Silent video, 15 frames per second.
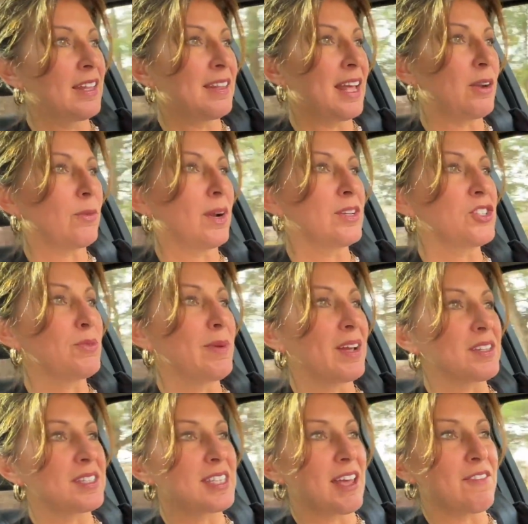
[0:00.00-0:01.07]
That runs you
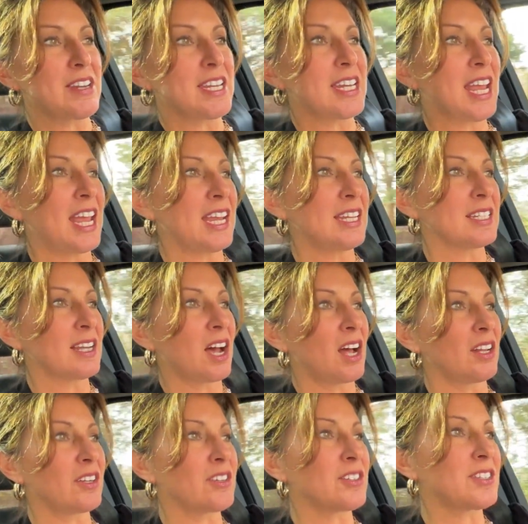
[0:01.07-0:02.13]
about
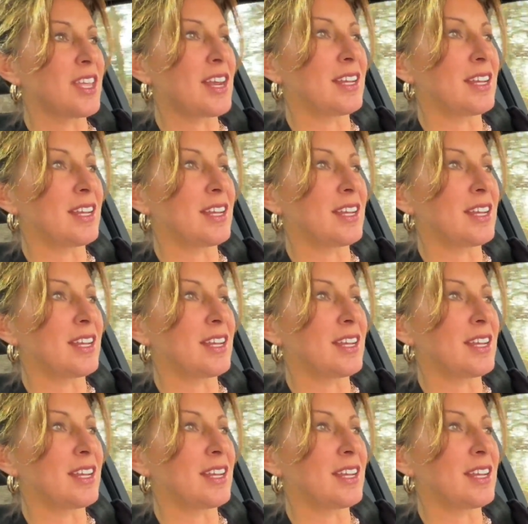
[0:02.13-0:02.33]
$78. That